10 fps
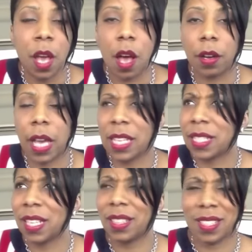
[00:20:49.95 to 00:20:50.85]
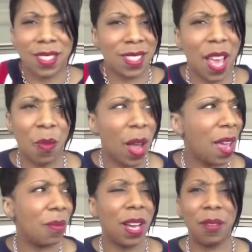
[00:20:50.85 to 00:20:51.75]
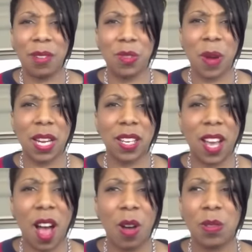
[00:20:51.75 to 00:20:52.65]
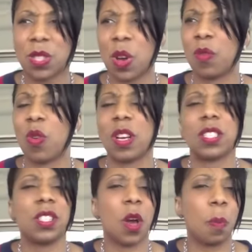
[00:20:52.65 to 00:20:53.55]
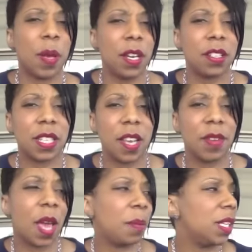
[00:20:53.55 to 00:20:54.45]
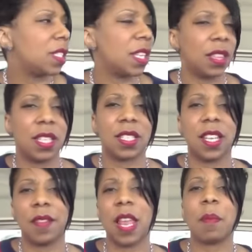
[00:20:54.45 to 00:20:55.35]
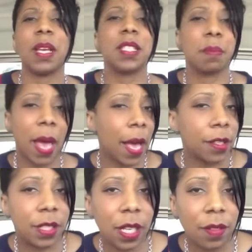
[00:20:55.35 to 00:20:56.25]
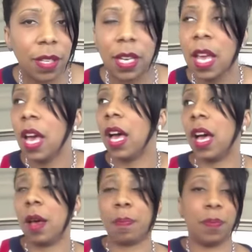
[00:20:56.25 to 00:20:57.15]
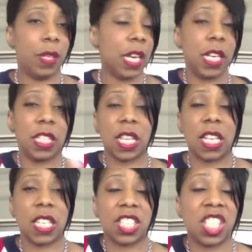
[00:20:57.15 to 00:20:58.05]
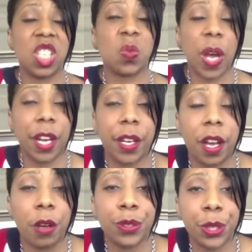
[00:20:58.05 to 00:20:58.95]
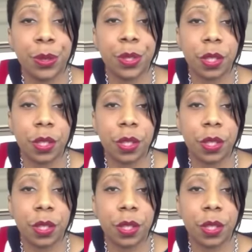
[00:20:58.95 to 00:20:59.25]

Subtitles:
Okay, Cynthia's just like, wait, what? Were you ready to go? So, of course, you know, Peter's leaving. That means Cynthia's leaving. That means Mal's leaving. Nene says that she's ready to go, too.